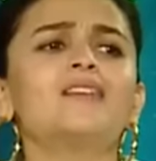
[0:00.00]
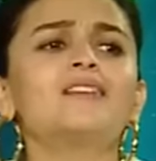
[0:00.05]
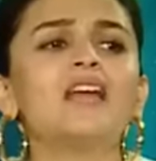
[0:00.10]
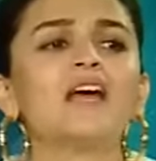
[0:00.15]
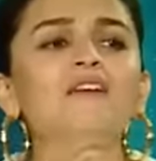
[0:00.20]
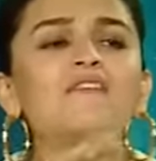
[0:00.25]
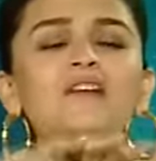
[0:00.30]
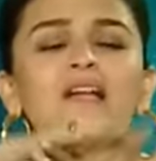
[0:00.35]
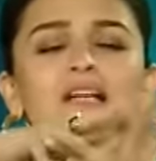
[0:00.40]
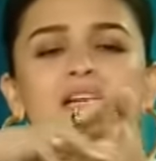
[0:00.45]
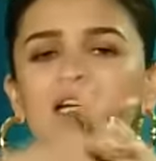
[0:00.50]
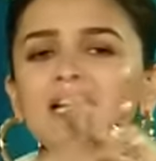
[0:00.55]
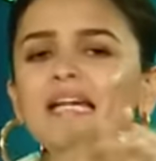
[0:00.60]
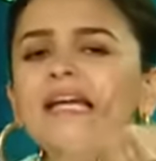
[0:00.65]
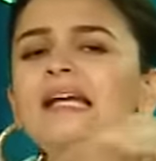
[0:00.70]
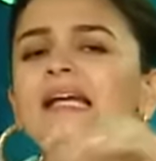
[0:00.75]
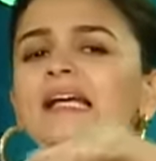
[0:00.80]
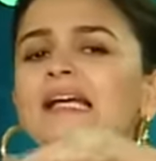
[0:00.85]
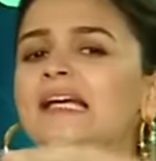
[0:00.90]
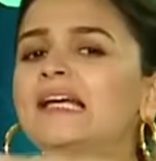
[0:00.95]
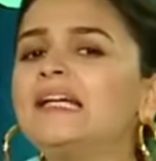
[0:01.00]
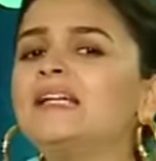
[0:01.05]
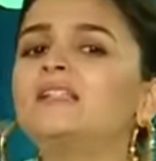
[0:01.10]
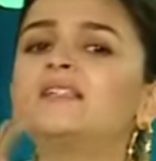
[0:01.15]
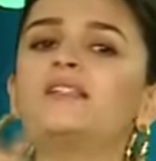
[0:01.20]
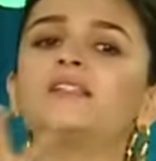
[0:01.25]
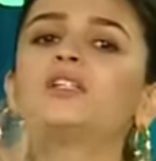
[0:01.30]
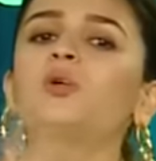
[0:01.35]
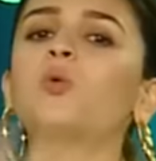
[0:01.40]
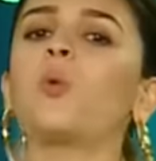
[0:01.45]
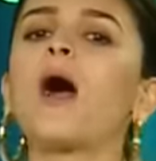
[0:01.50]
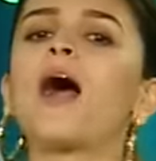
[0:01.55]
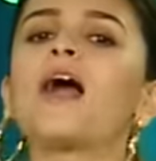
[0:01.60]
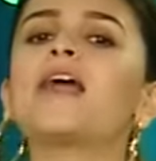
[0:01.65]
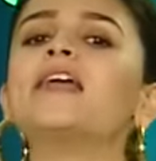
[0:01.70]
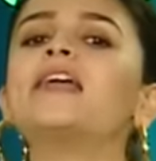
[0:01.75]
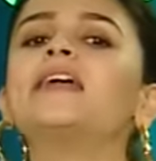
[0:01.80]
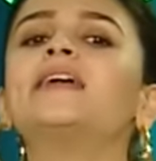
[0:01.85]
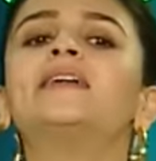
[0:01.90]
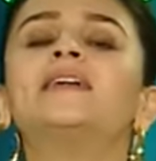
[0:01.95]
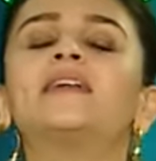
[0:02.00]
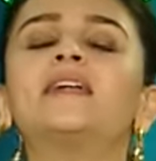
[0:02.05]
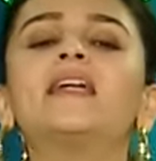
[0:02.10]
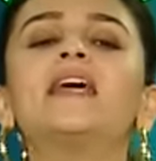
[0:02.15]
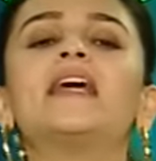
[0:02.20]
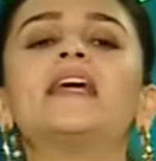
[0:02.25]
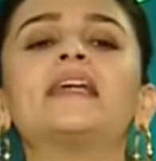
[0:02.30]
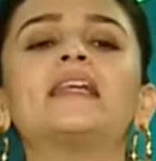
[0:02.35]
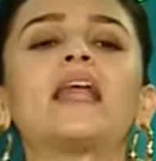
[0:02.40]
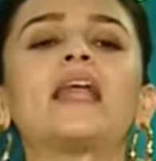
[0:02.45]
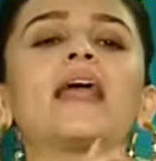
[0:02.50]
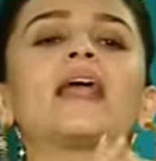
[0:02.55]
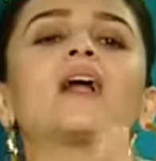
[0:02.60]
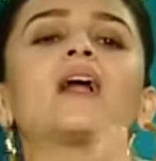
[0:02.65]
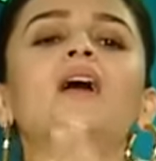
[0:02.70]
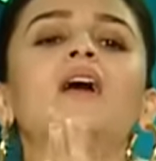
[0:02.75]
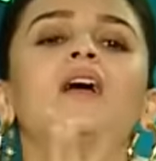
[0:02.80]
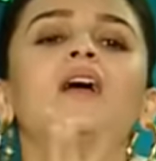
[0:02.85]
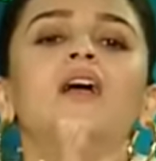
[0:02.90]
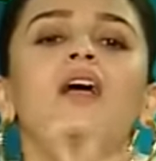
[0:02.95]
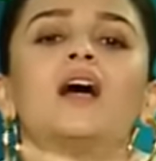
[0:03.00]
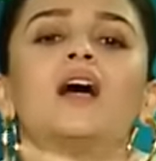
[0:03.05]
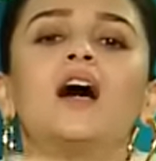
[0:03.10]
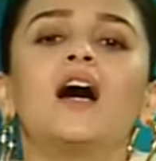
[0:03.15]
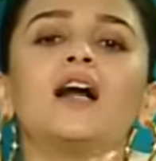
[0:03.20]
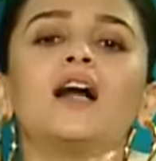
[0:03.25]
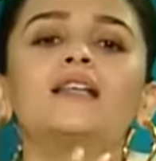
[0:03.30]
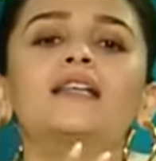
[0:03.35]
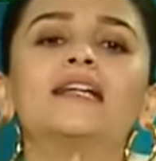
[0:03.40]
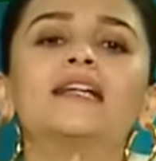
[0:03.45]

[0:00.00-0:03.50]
it's definitely intertwined, like... a